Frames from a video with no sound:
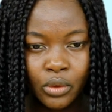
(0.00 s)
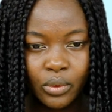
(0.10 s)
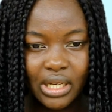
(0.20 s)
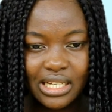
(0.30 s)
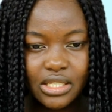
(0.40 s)

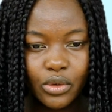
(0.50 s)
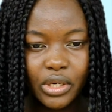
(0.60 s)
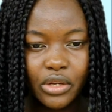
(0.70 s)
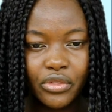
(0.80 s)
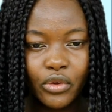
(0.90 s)
We are still
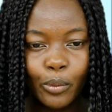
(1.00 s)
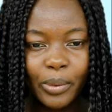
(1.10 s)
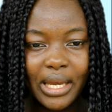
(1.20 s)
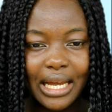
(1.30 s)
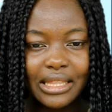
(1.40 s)
in
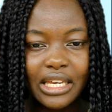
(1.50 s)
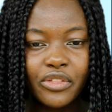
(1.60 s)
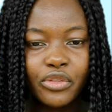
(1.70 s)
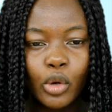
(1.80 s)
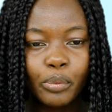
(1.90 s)
Ethiopia. The
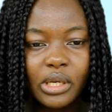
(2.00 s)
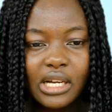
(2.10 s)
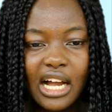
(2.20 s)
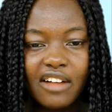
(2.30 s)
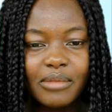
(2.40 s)

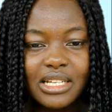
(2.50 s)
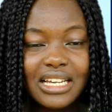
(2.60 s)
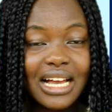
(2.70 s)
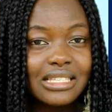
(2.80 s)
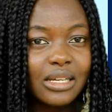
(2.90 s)
Ethiopian government
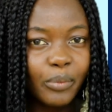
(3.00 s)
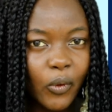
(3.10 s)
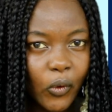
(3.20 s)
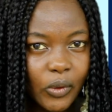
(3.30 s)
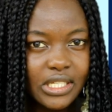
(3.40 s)
has
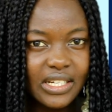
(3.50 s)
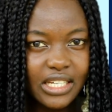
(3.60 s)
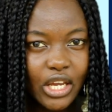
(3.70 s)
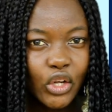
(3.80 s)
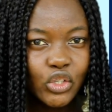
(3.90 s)
appointed
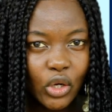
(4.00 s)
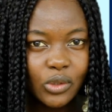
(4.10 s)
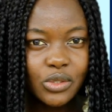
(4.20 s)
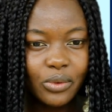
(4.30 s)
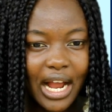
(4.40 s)

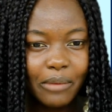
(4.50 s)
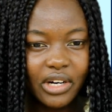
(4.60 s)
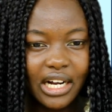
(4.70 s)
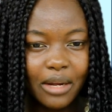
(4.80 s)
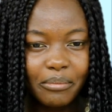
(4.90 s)
Dr.
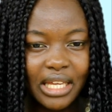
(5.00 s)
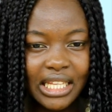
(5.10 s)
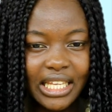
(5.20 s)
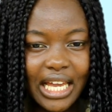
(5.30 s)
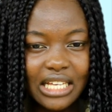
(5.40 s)
Abraham
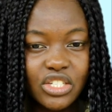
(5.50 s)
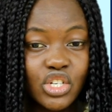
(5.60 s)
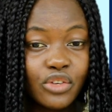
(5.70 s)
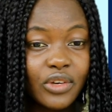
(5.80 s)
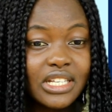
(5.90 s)
Belli as
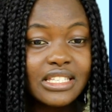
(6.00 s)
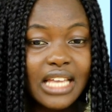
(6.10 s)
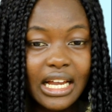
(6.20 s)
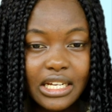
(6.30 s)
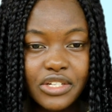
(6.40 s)
Chief
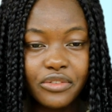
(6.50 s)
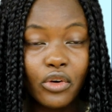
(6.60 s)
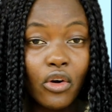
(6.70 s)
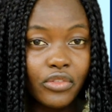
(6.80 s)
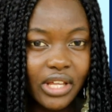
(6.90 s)

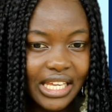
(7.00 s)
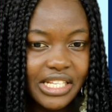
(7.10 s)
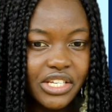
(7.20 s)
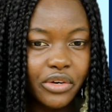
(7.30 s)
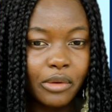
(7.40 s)
Executive of the
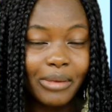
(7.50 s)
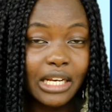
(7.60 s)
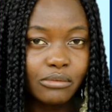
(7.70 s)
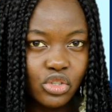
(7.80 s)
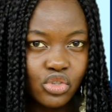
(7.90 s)
Interim
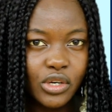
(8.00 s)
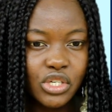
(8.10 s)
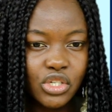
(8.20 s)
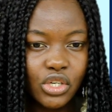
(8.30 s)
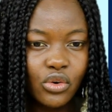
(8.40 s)

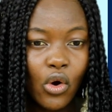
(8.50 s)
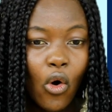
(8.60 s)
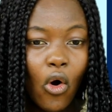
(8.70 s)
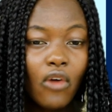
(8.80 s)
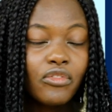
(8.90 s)
Administration
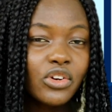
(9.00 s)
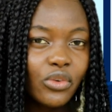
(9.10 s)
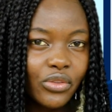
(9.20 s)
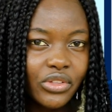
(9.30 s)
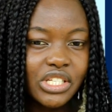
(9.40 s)
of the
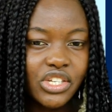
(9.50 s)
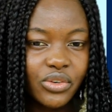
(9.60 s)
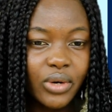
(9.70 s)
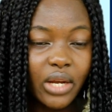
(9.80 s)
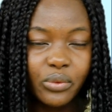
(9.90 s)
Northern
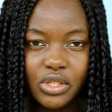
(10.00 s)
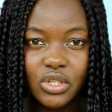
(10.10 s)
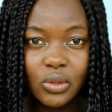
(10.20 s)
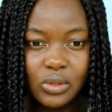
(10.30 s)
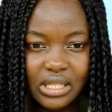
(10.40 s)
Tigray
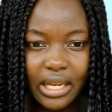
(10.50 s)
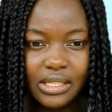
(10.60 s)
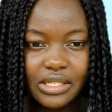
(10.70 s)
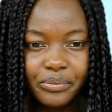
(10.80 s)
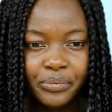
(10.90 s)
Regional
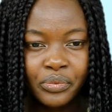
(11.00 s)
State.